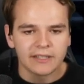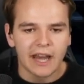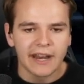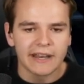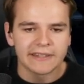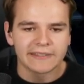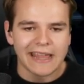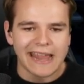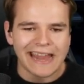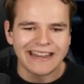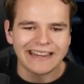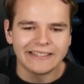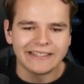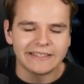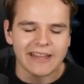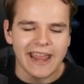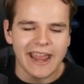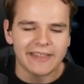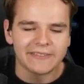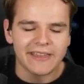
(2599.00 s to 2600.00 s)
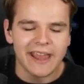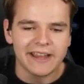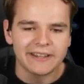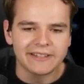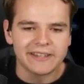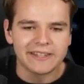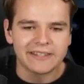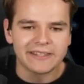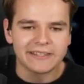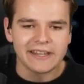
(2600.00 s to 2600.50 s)
God, the, a the,
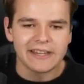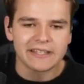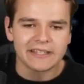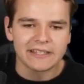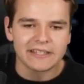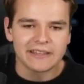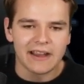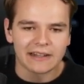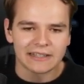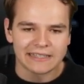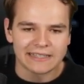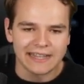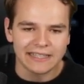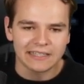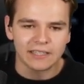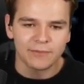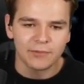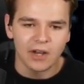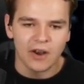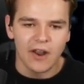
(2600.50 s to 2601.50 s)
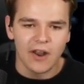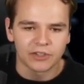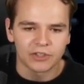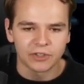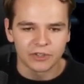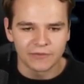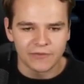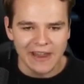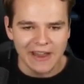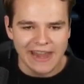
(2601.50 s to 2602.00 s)
the ATC sucks. That's some sort
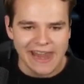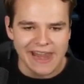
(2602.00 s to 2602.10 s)
of, sort of